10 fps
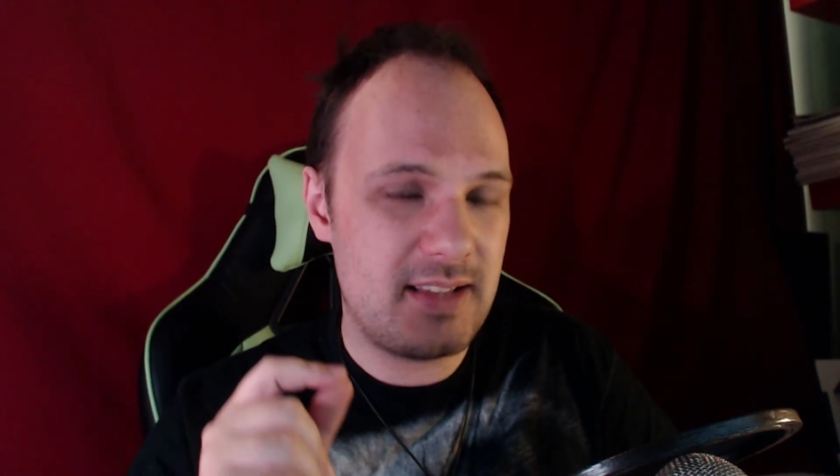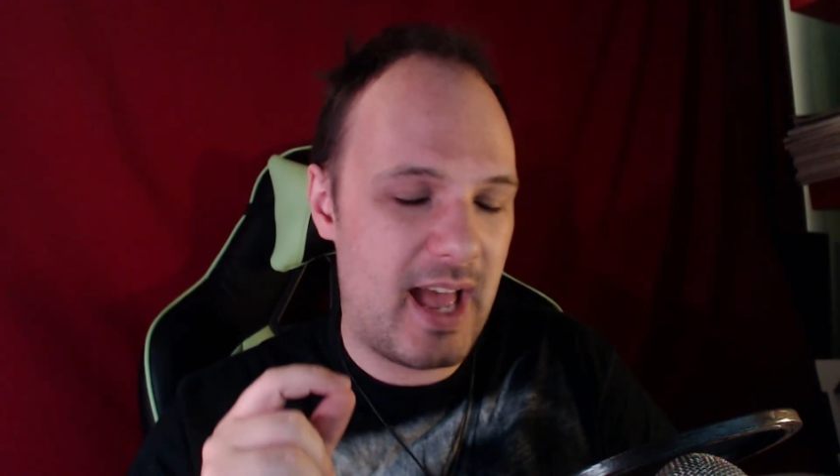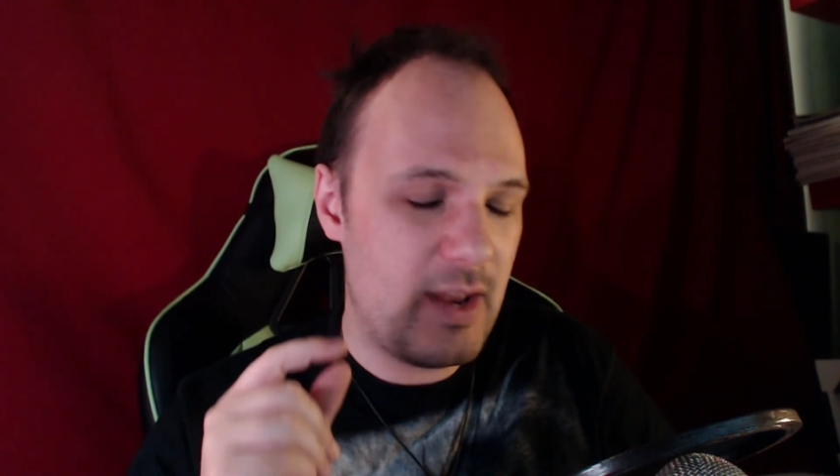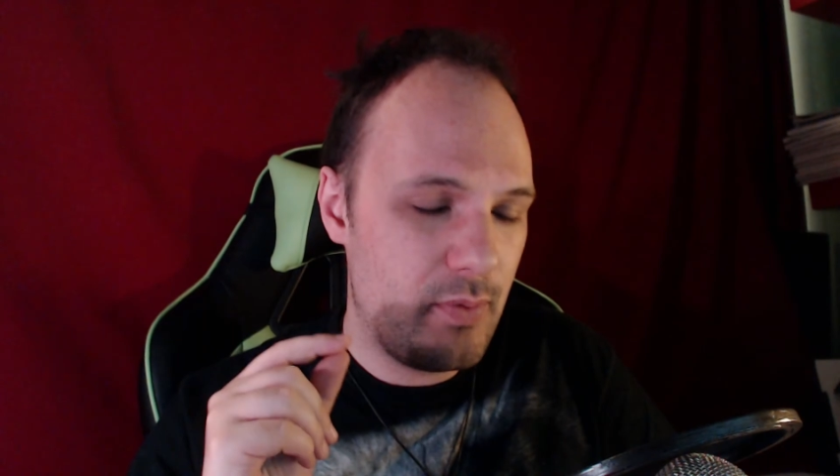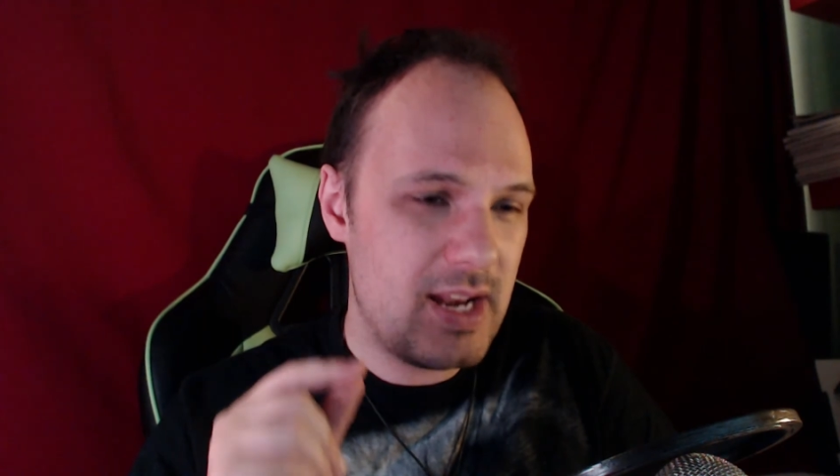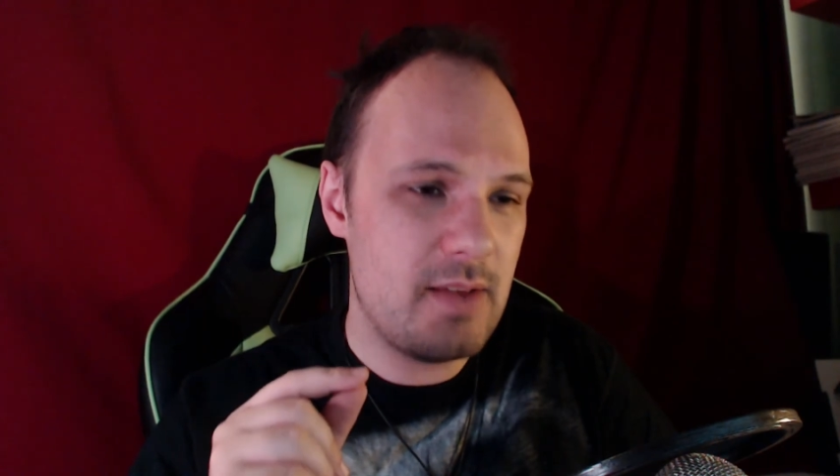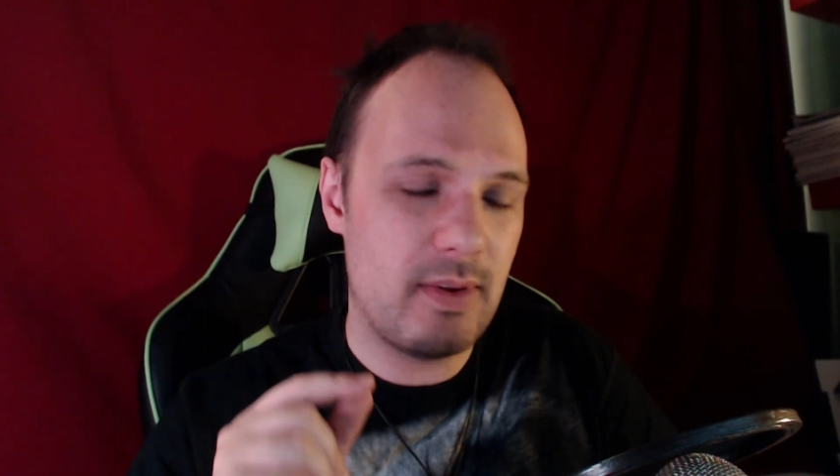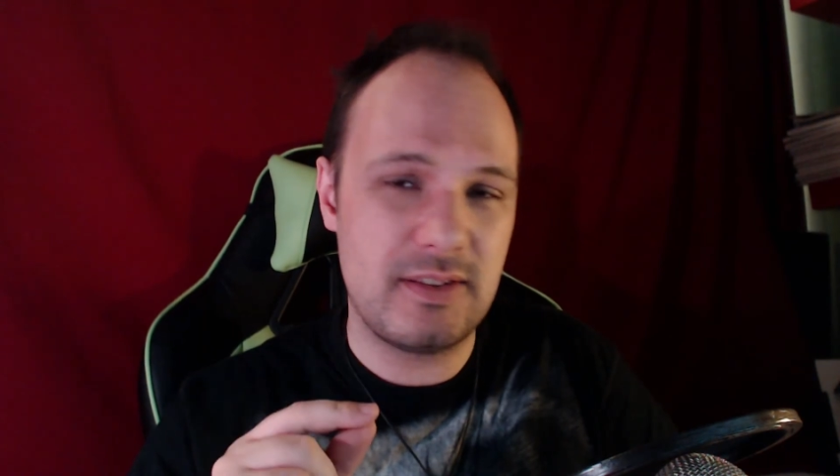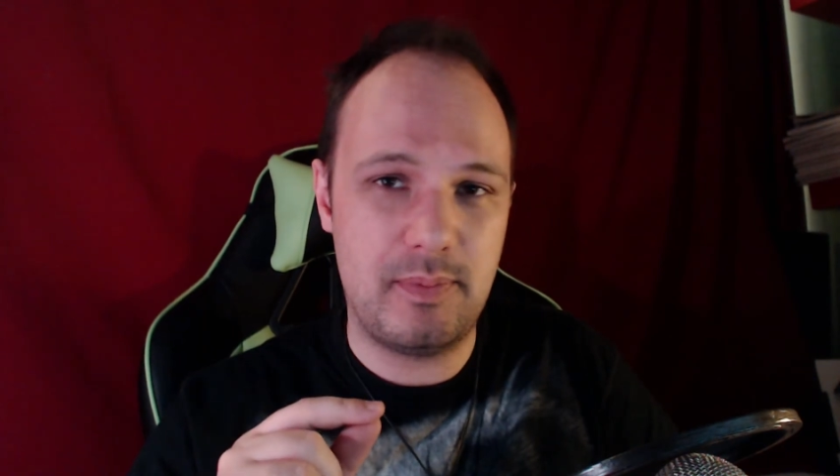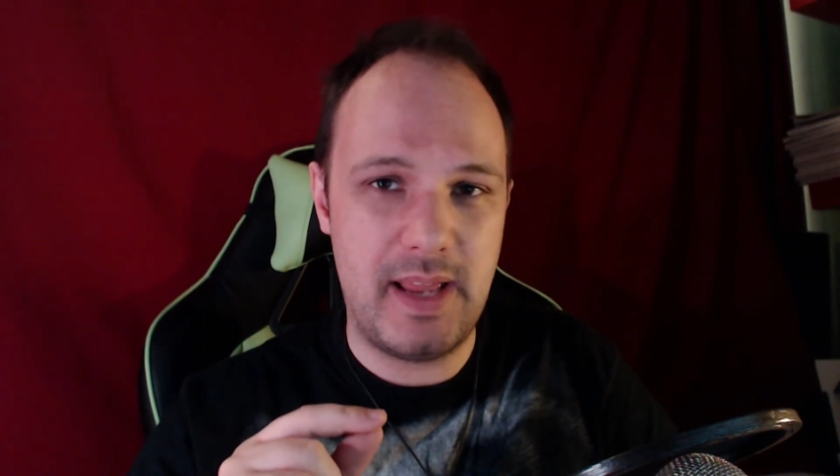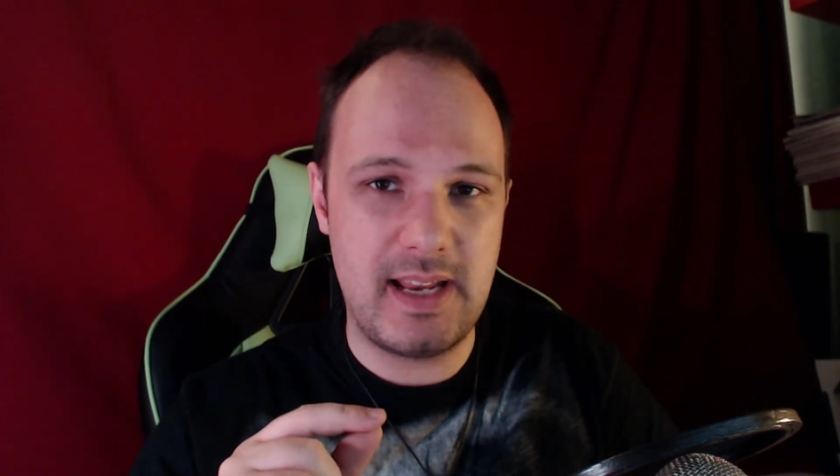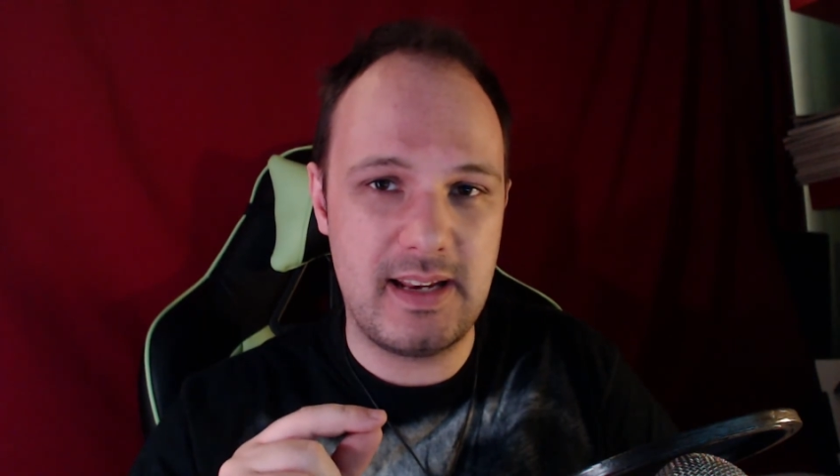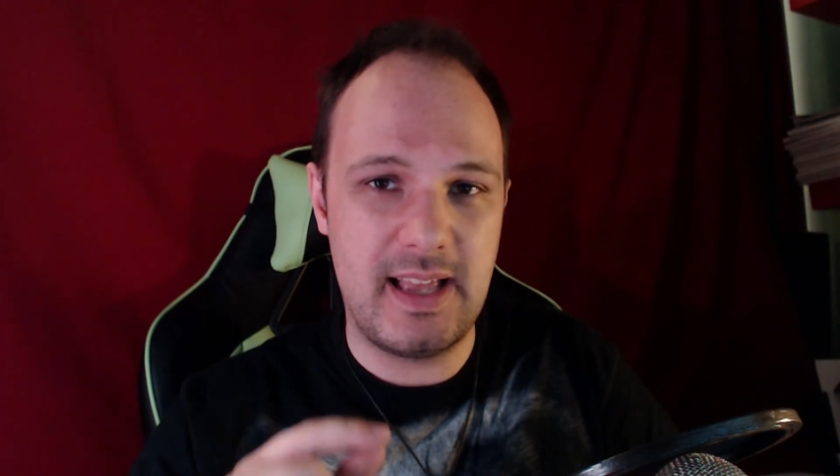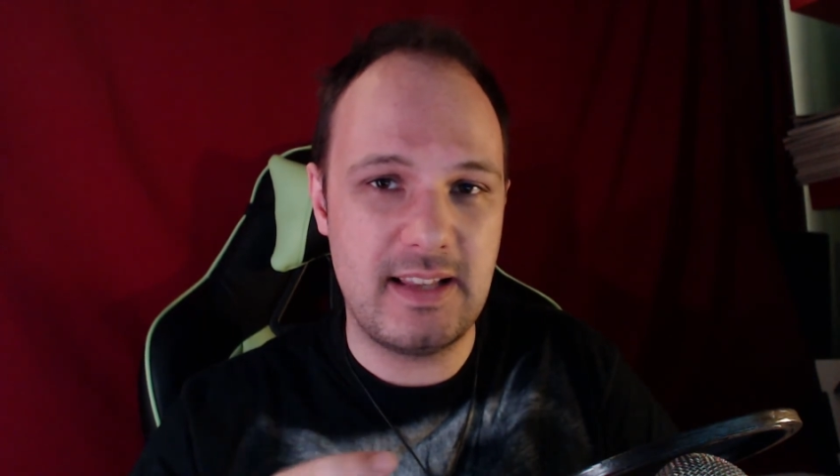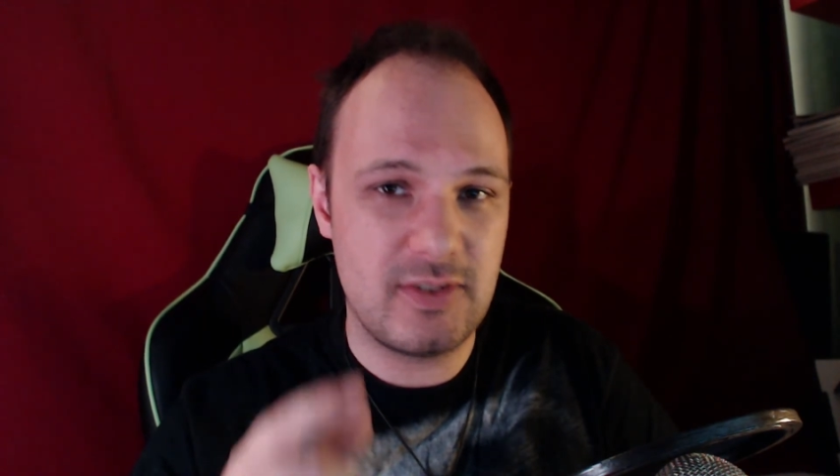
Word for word: I really want to play that again.